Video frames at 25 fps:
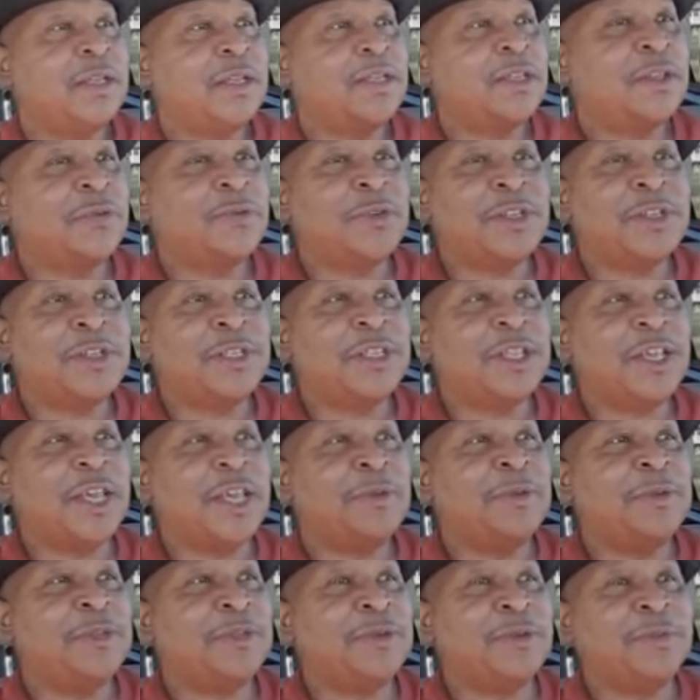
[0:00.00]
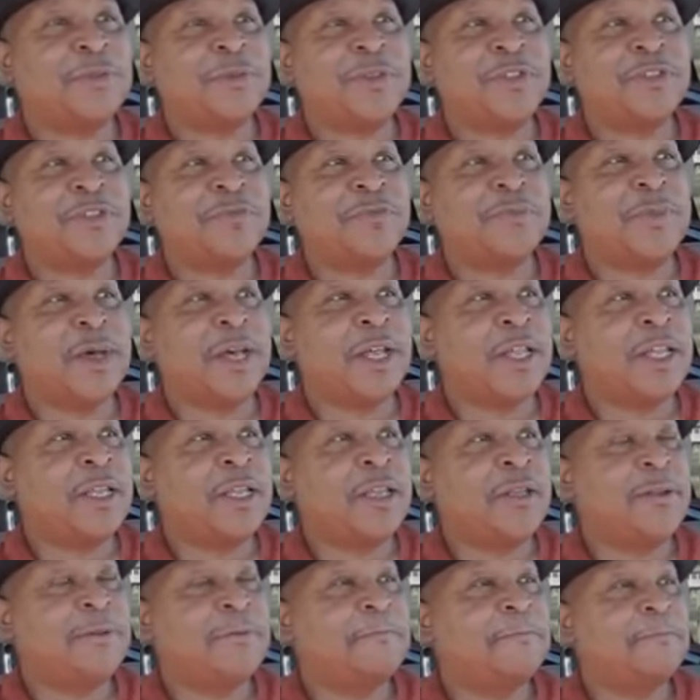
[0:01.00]
They said, "We just came into a piece of
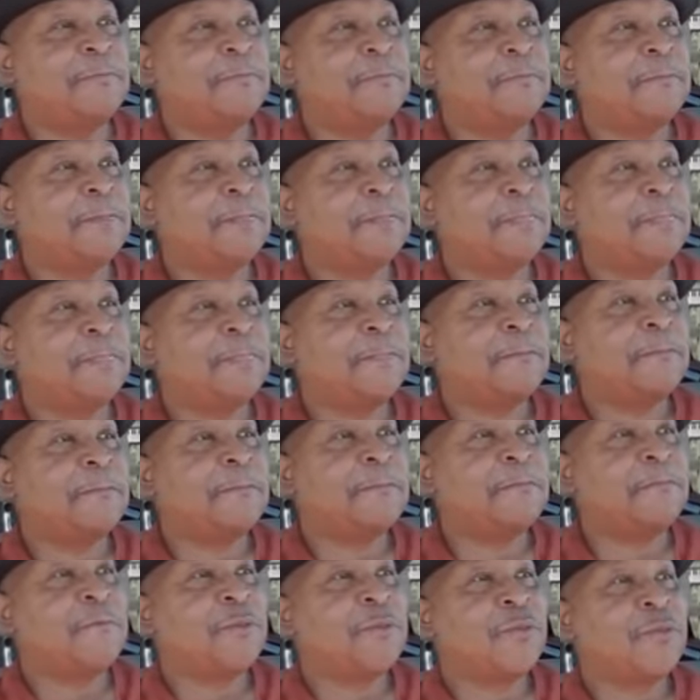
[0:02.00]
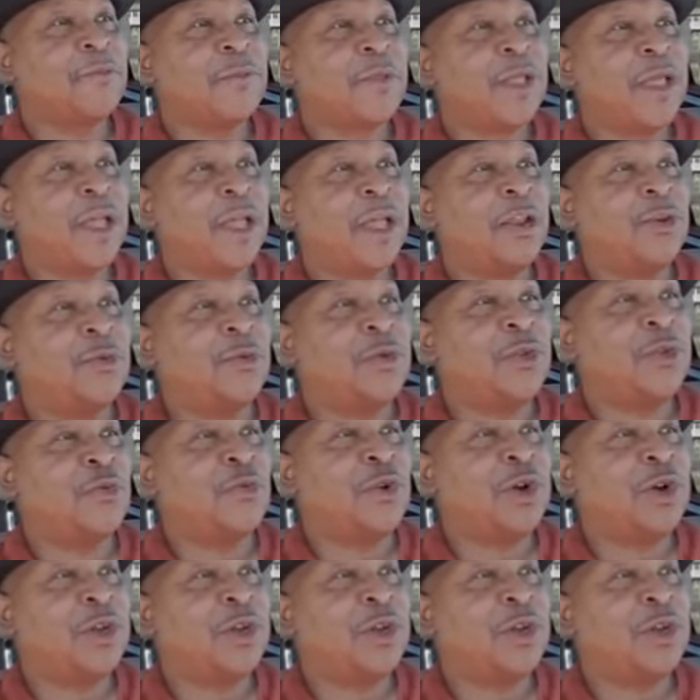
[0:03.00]
money and we